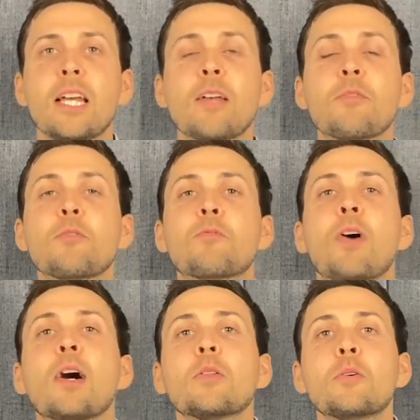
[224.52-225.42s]
If you
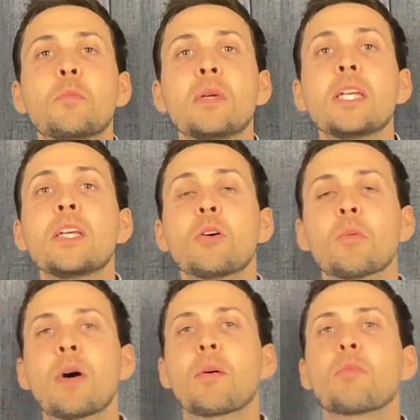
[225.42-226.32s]
followed me or
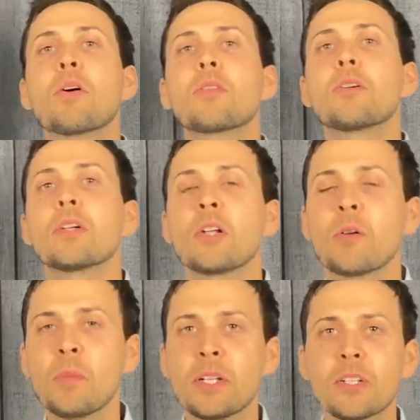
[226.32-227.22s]
my brother in
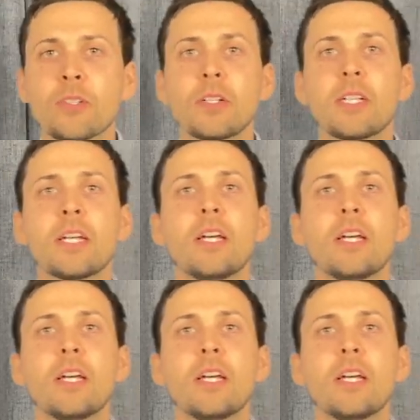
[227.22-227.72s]
our ministry,